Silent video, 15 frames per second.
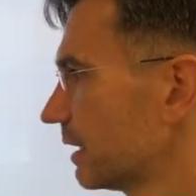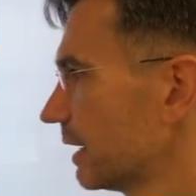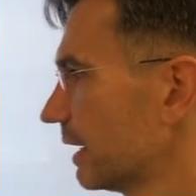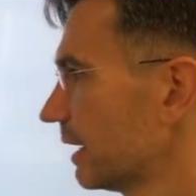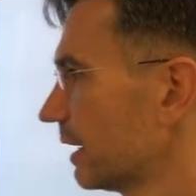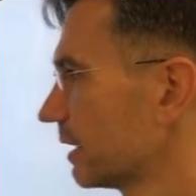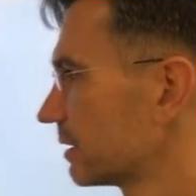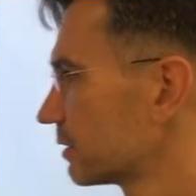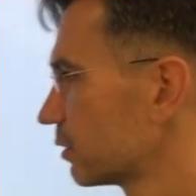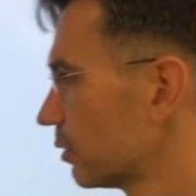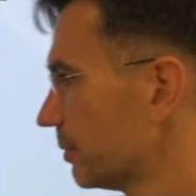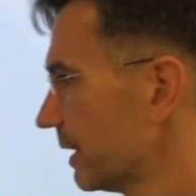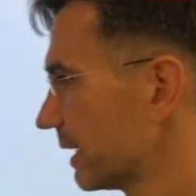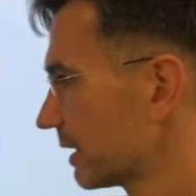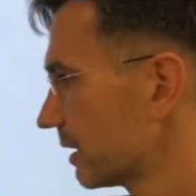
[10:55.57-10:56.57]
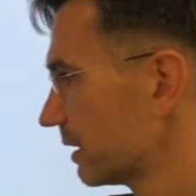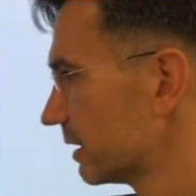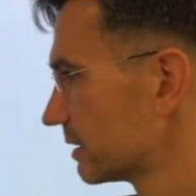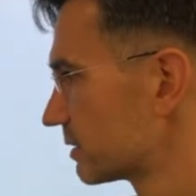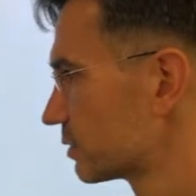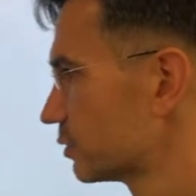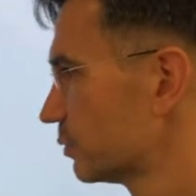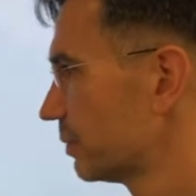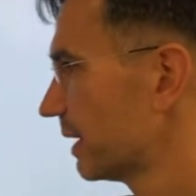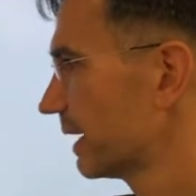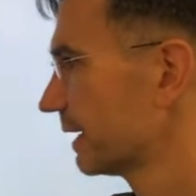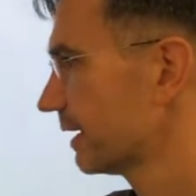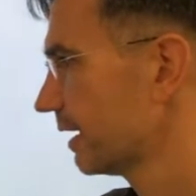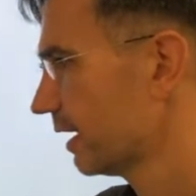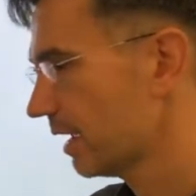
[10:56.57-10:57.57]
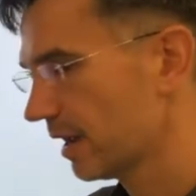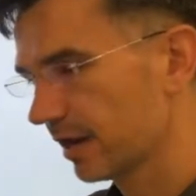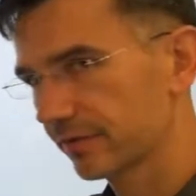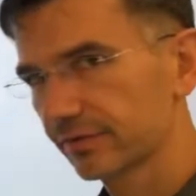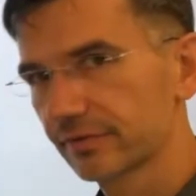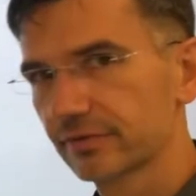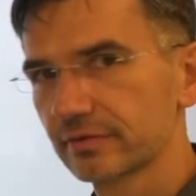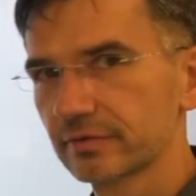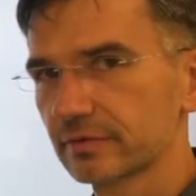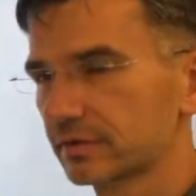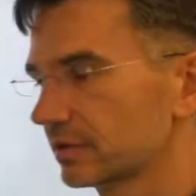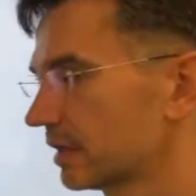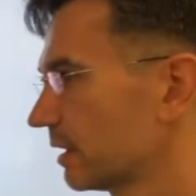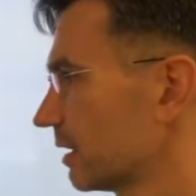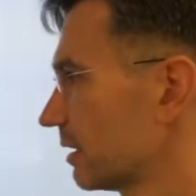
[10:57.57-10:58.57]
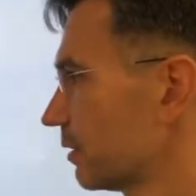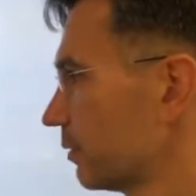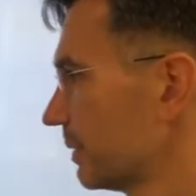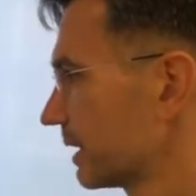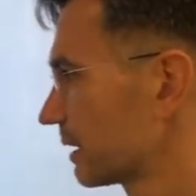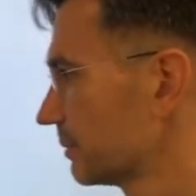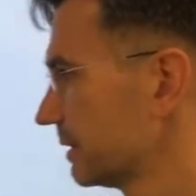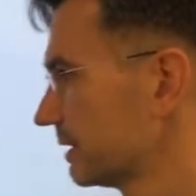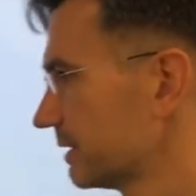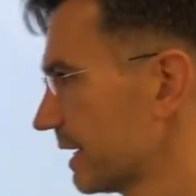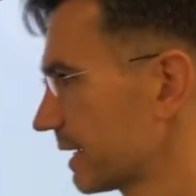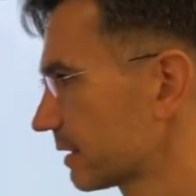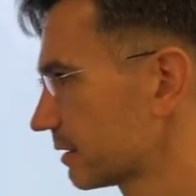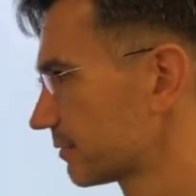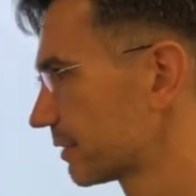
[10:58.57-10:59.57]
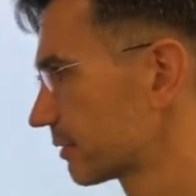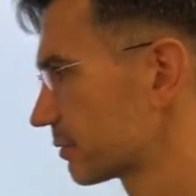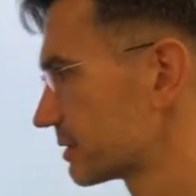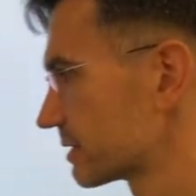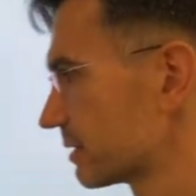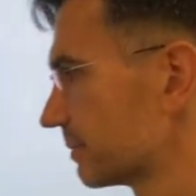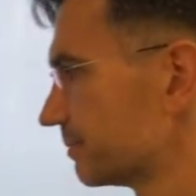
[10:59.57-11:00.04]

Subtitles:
and omega is 2 pi f, omega being the angular frequency.